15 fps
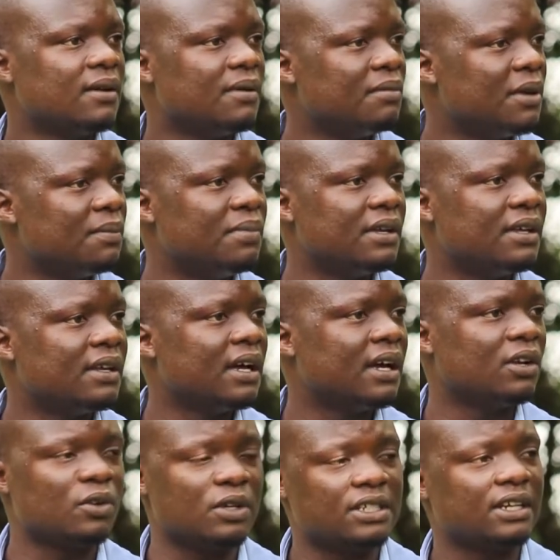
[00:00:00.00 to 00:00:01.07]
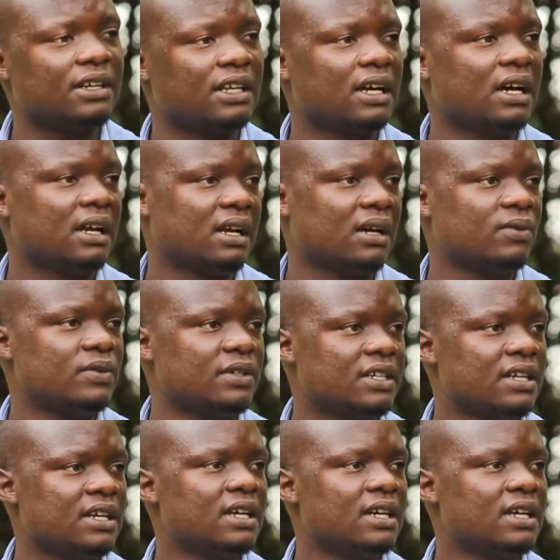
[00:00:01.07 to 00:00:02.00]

maybe loitering around.